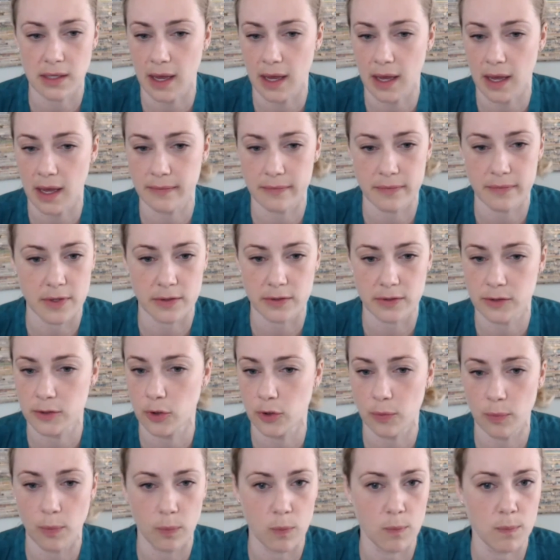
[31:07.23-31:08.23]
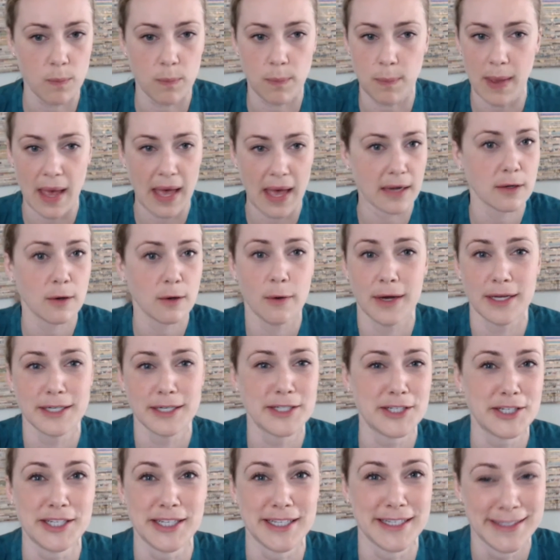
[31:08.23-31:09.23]
I, there's no bad
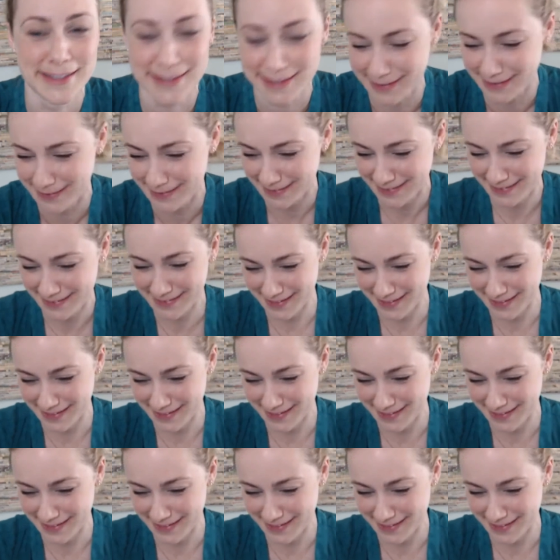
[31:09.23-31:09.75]
questions.